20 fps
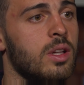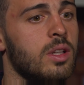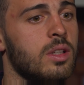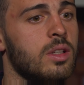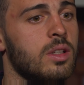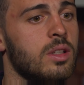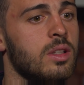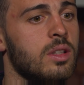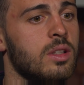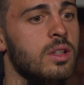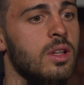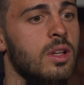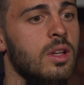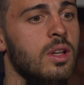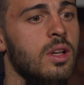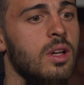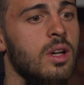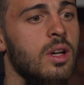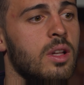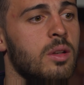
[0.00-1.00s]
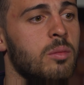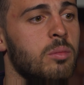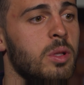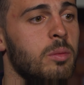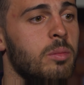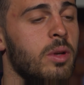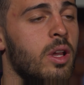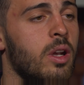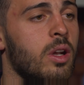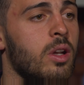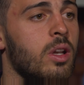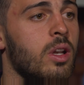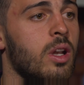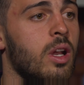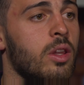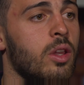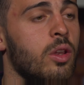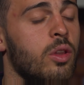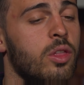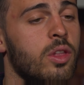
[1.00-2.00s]
and and be better in
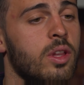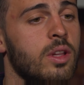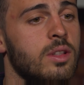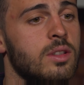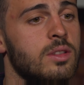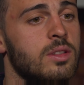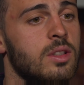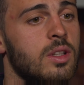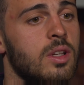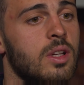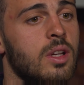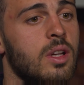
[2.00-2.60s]
other things.